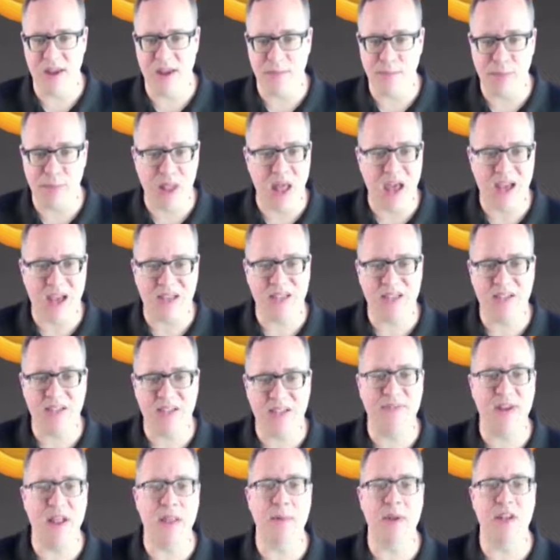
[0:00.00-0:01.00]
it applies to
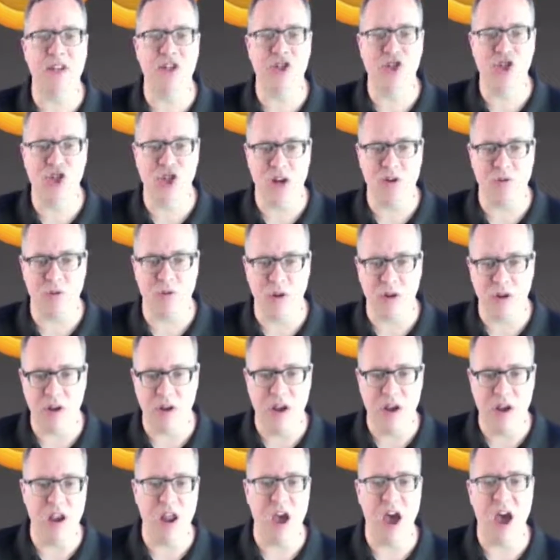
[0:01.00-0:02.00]
development in general,
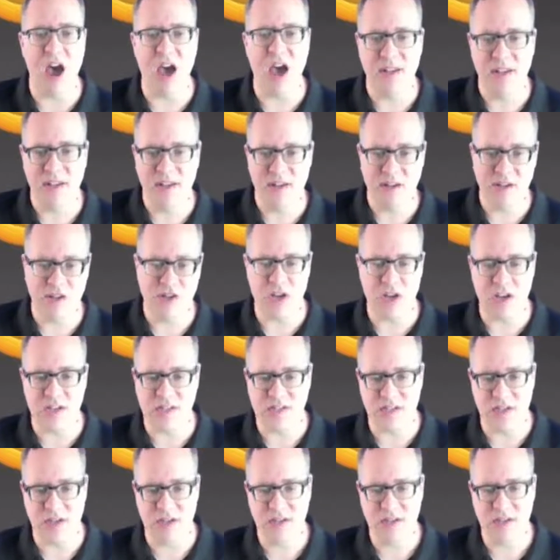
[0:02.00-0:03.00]
not
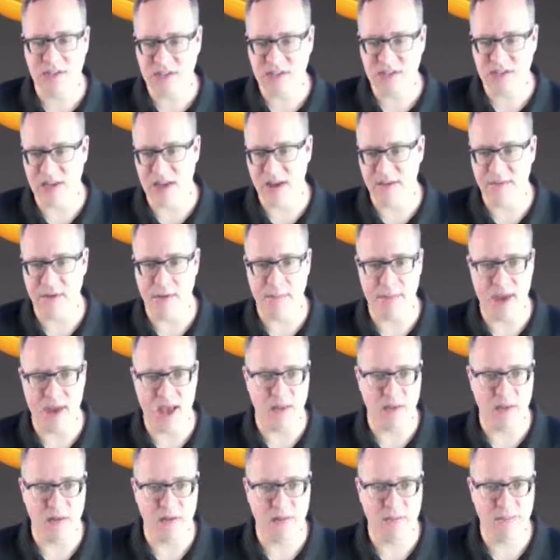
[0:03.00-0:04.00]
just
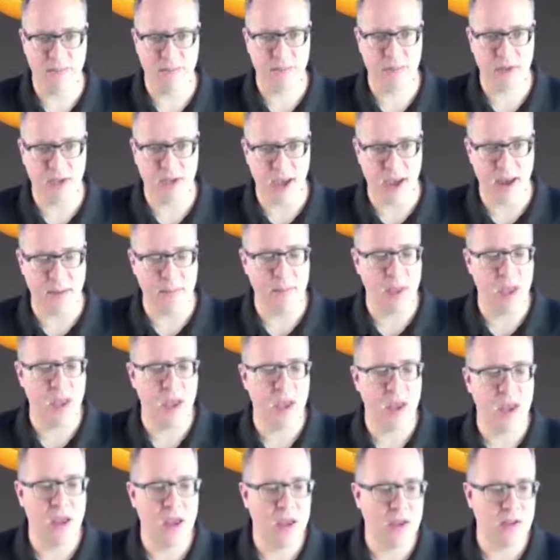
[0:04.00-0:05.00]
CFML. Okay.
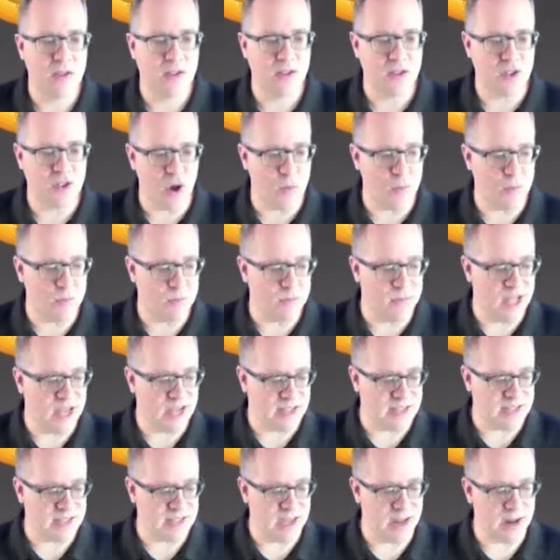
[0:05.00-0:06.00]
So,
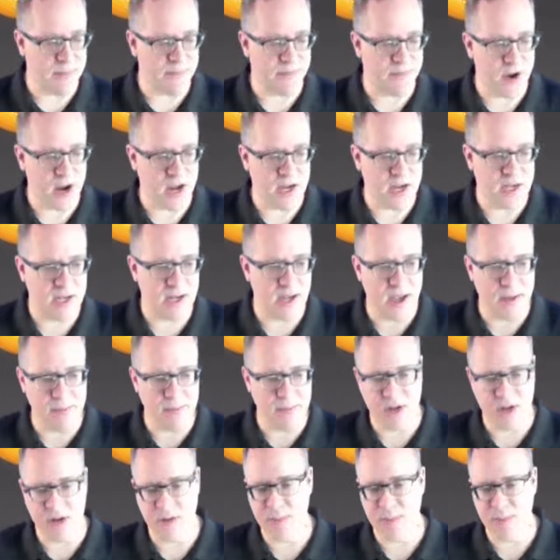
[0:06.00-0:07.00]
like I said up front,
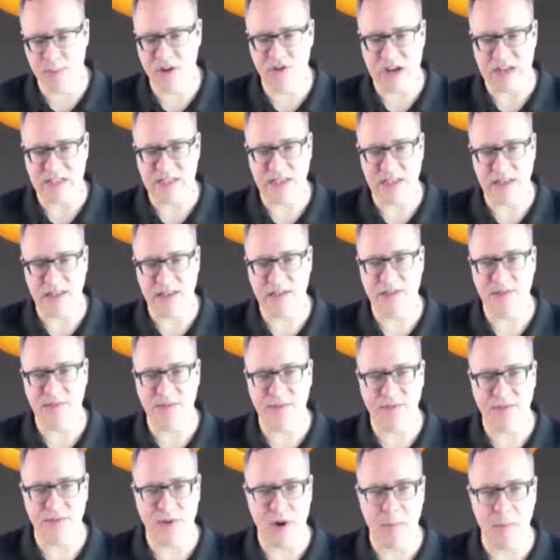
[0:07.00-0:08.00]
I'm going to be addressing this
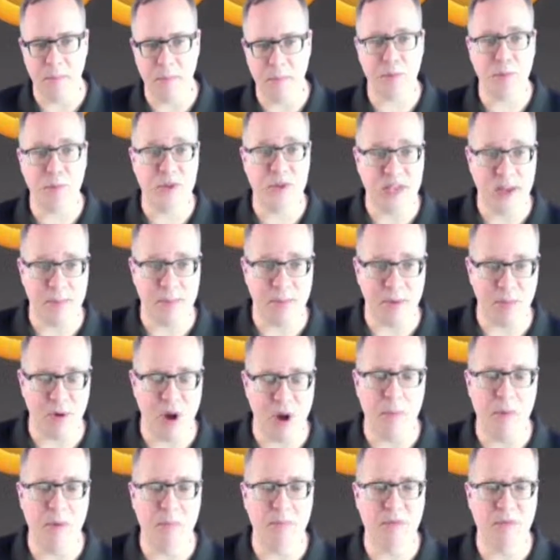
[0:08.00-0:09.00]
from three separate
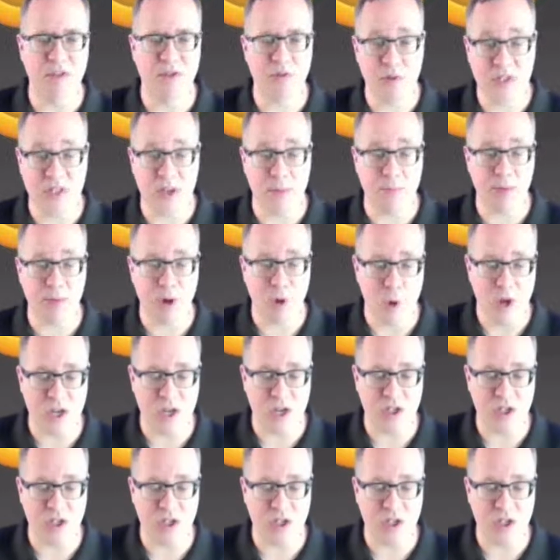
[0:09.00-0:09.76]
problems, three separate